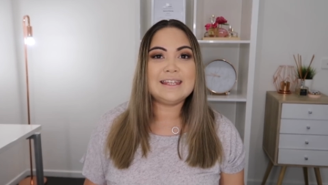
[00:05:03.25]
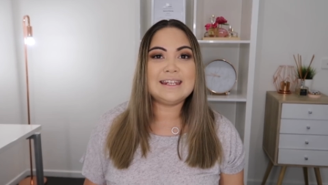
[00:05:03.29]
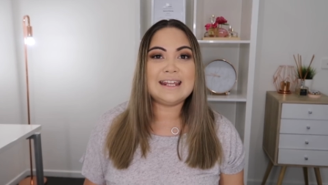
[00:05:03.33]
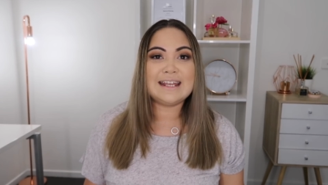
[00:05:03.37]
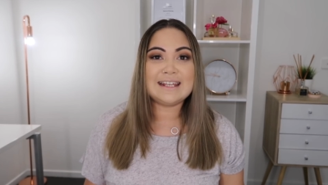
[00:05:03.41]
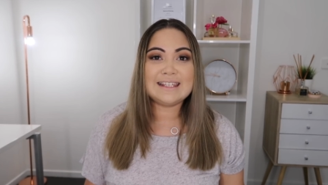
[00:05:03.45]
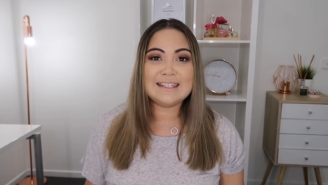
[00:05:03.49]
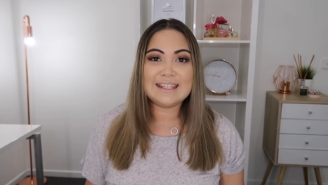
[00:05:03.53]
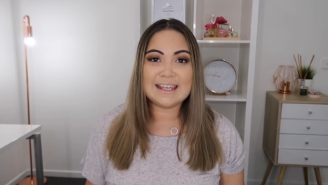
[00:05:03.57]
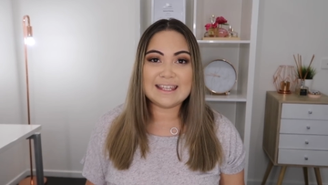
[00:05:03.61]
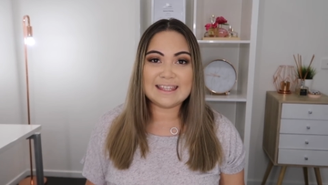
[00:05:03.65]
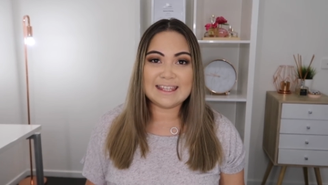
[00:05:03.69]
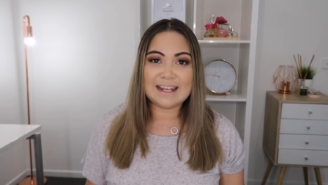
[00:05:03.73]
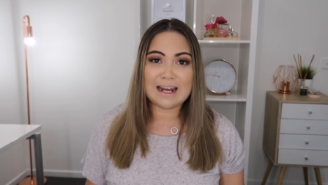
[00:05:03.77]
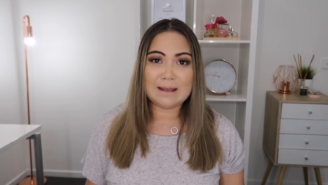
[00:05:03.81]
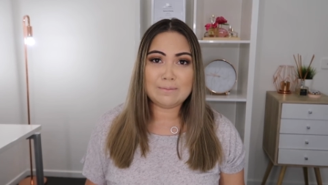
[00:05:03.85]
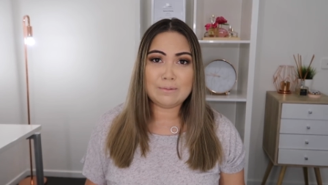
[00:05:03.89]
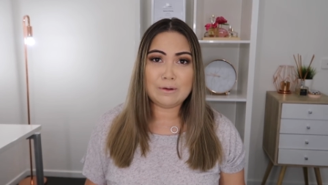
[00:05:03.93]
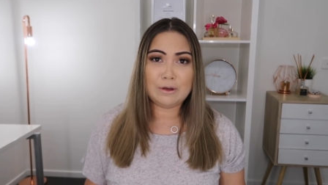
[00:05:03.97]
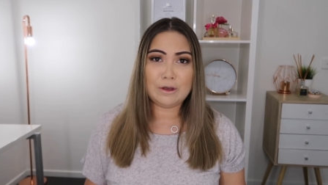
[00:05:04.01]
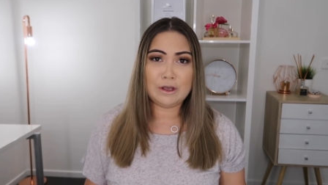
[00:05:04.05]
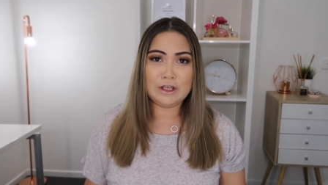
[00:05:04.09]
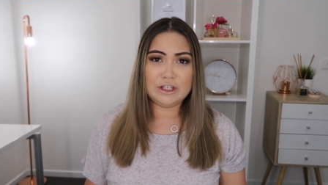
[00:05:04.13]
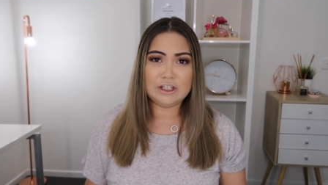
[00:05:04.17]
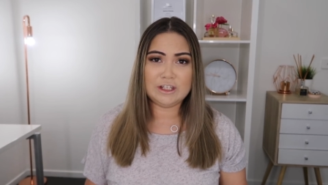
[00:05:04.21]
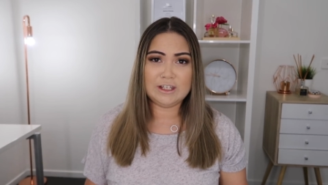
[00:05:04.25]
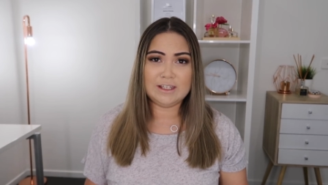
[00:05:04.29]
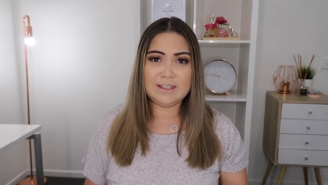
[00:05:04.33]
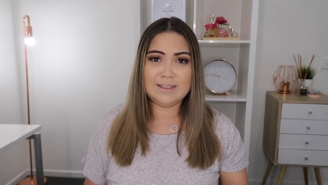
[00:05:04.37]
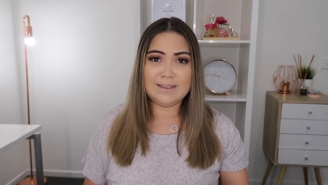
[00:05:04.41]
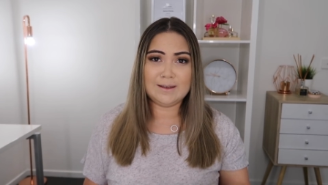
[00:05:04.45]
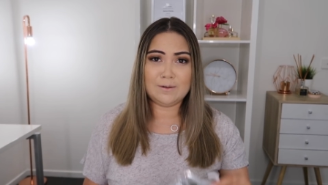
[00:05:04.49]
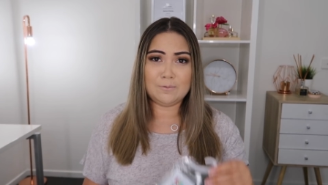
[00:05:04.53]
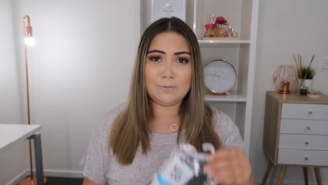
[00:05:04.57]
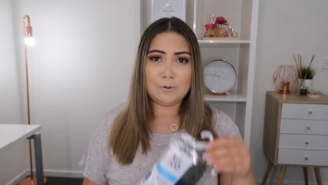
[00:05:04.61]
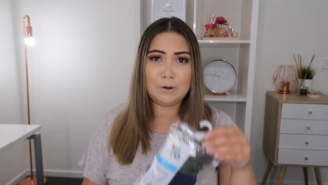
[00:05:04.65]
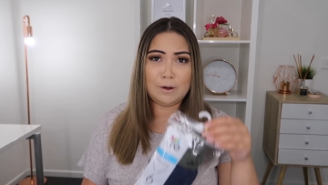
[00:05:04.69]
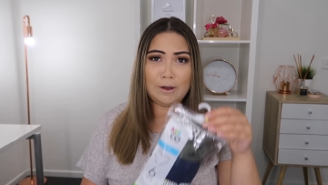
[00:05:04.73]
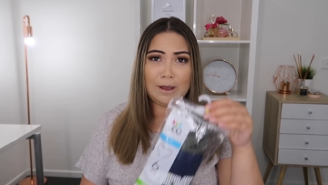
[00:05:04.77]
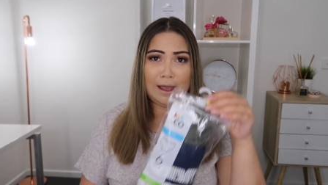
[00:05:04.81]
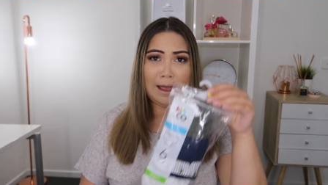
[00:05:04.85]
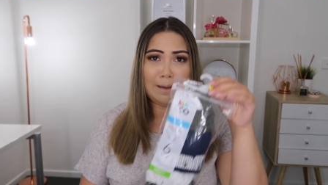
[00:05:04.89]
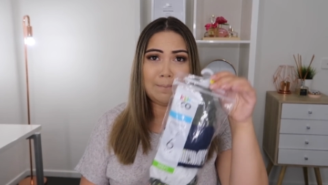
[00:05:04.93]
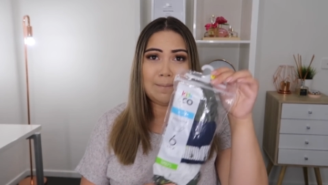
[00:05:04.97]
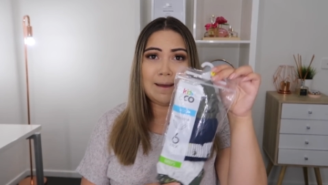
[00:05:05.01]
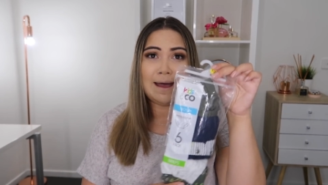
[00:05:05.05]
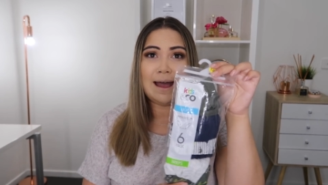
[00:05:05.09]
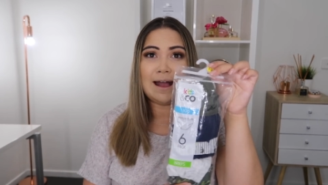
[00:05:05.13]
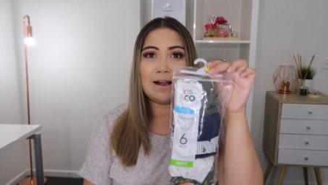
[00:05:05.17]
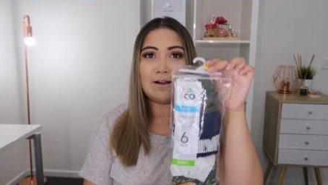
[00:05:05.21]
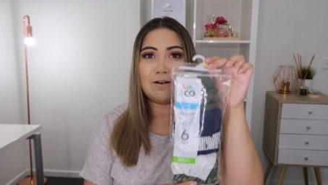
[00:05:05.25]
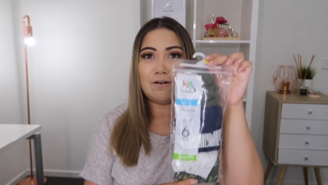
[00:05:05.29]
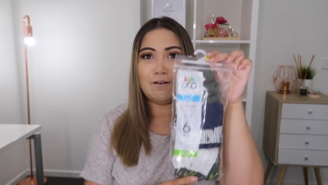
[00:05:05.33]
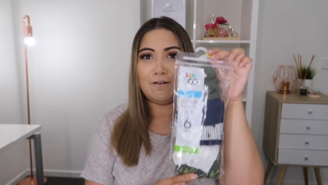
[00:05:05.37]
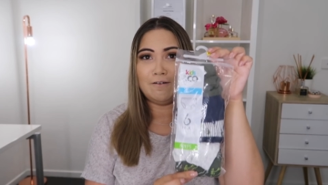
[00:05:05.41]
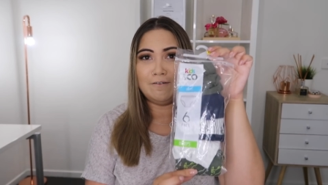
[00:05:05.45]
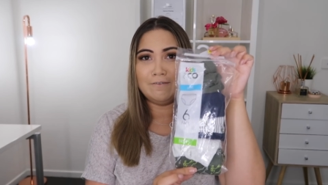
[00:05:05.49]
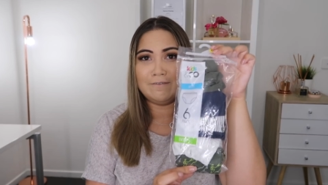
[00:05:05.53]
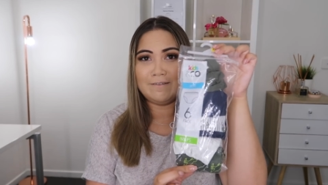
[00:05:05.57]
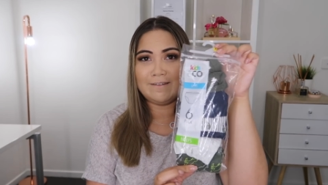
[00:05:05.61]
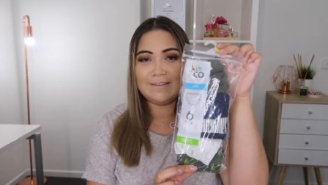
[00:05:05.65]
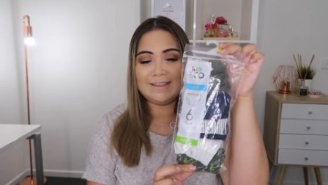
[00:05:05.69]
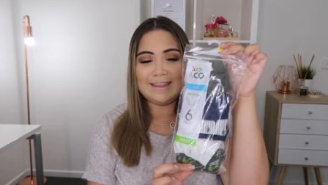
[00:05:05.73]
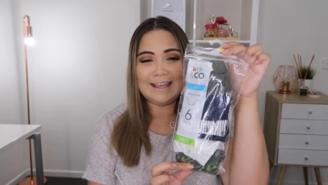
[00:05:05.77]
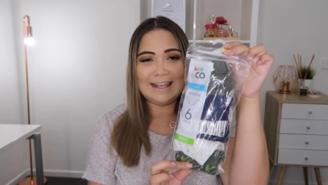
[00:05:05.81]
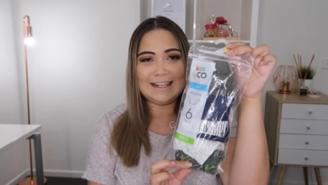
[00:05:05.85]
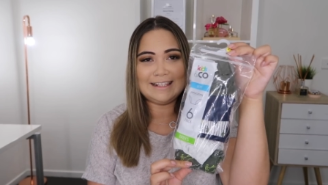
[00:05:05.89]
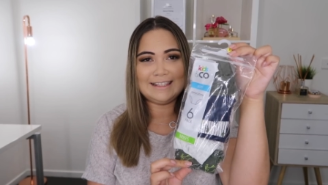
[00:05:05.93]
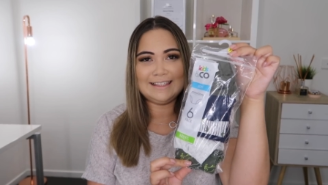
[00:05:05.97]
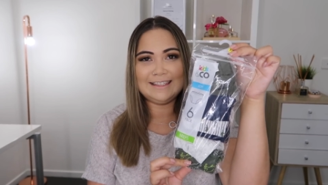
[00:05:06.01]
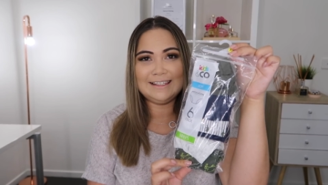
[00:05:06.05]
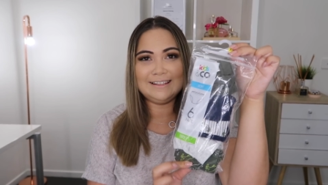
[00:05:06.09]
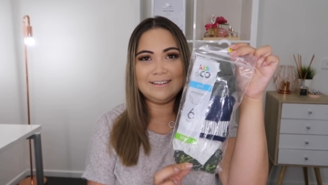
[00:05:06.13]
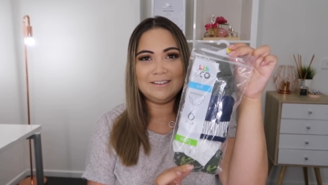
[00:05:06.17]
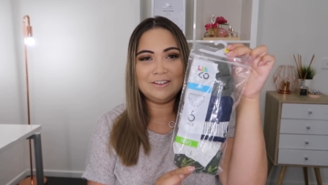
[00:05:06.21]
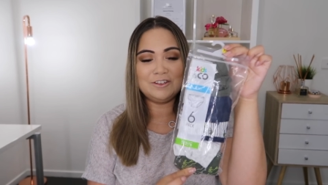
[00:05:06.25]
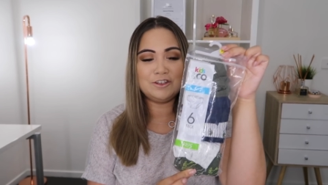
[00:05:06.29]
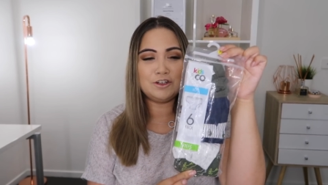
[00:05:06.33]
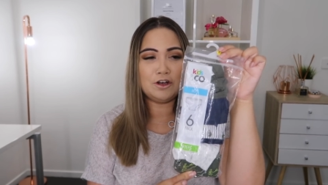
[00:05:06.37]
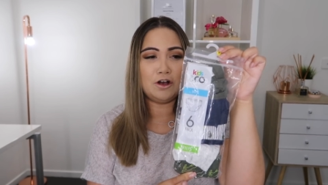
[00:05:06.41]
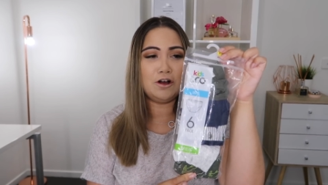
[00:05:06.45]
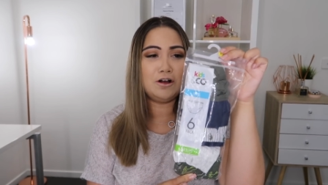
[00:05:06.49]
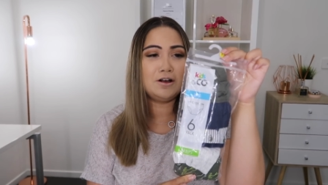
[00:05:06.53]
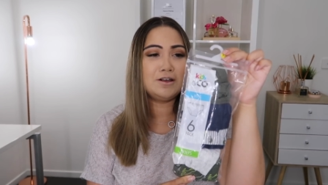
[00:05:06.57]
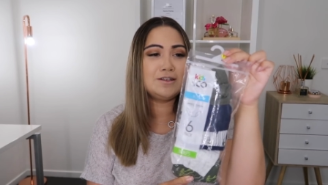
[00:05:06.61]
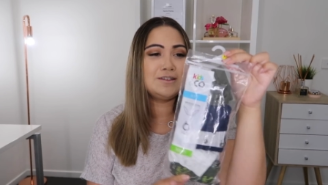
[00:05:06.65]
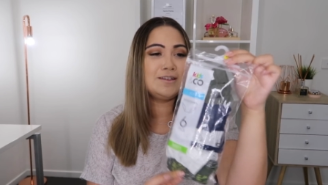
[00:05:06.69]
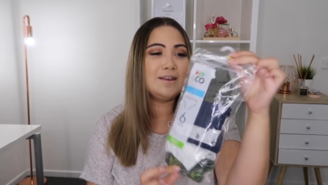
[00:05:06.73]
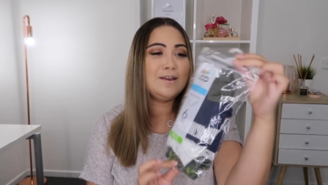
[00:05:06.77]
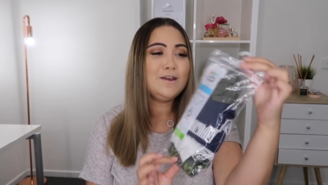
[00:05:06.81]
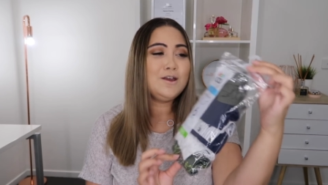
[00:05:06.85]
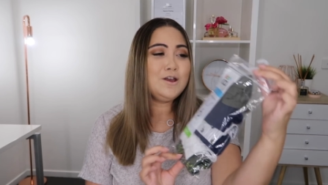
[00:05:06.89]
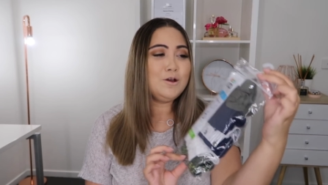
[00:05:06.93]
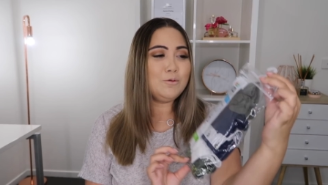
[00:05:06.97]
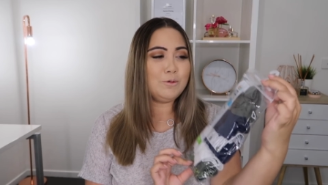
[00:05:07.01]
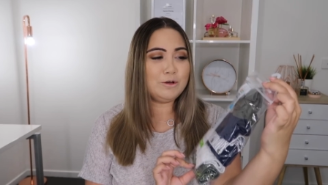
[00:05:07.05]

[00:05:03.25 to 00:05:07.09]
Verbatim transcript: The next thing that I purchased were a pack of these little jocks